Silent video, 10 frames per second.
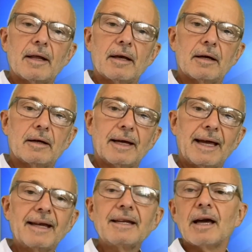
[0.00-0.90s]

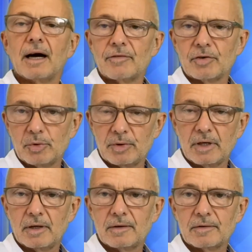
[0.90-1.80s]
any
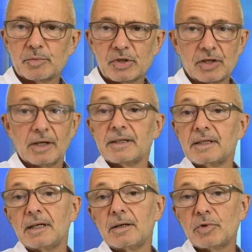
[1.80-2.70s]
other
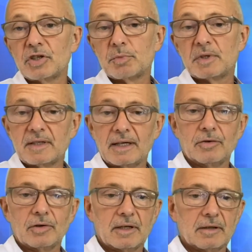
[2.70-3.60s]
specialty, which means that
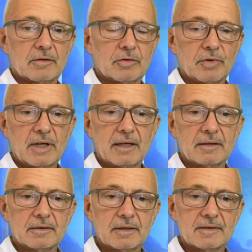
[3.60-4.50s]
you can
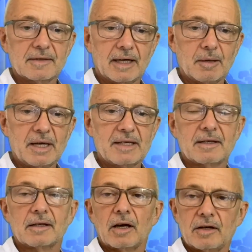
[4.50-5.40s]
create this database
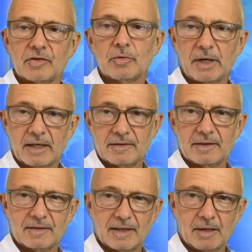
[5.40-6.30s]
and customize
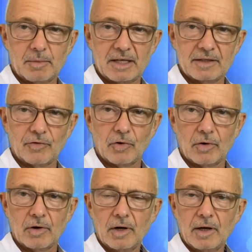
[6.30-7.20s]
this database
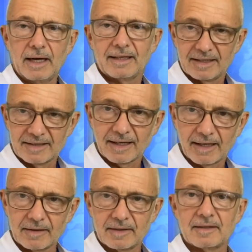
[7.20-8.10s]
and
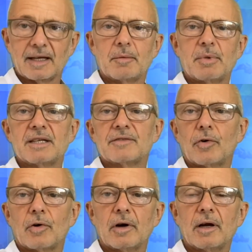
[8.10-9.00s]
design this database
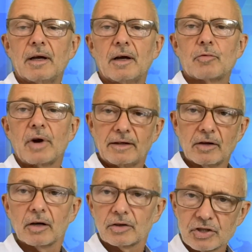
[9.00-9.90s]
for
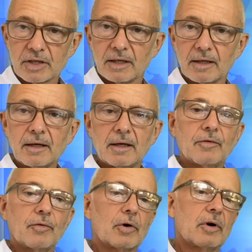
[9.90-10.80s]
rhinology,
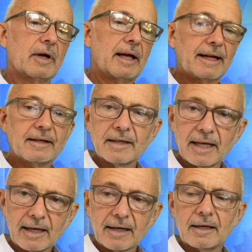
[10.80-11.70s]
for head and
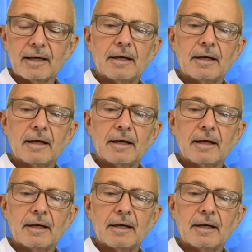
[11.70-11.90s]
neck.